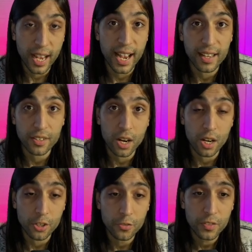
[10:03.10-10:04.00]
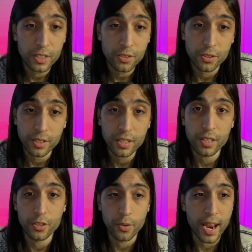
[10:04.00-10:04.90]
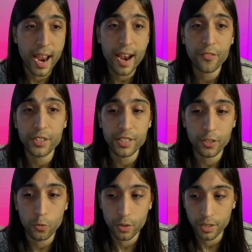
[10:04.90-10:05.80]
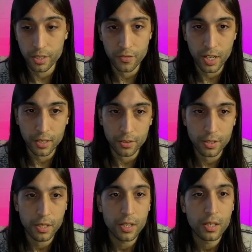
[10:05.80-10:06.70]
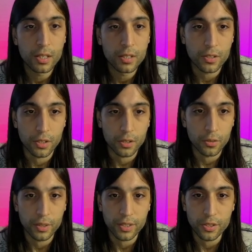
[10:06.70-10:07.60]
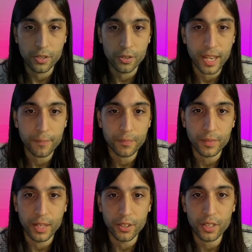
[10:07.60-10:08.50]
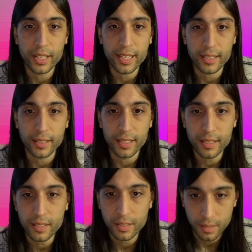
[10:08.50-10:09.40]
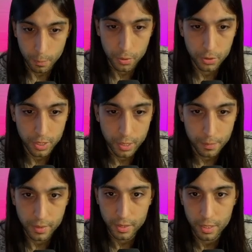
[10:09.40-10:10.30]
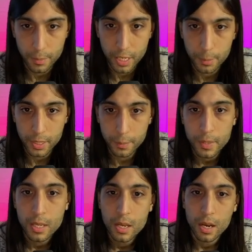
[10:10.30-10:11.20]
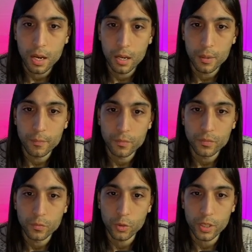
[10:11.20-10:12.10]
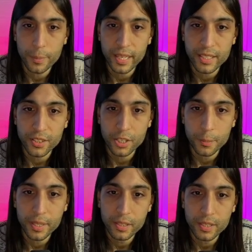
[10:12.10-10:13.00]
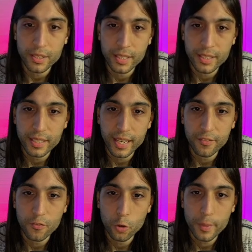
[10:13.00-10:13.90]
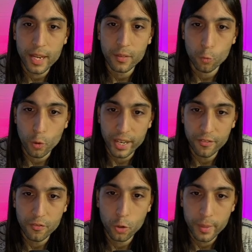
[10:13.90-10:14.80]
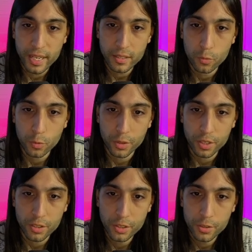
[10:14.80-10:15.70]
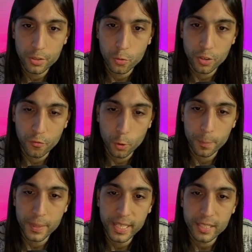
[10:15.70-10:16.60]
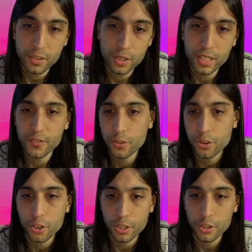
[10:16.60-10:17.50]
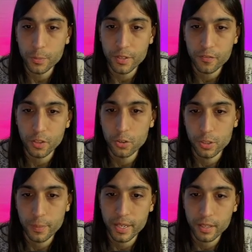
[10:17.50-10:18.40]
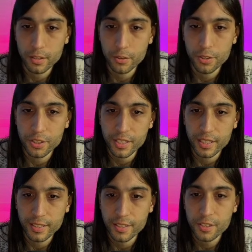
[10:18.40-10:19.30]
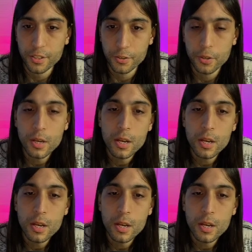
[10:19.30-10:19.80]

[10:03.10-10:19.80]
as audio files. So this is going to do every single one of these files. So let's do that. And you're going to get this pulled up. This is going to pop up. We're going to pay attention up here. It's going to say save format, wave format's what we're going to do. 24-bit. You can even do 32-bit float depending on who you're sending this to.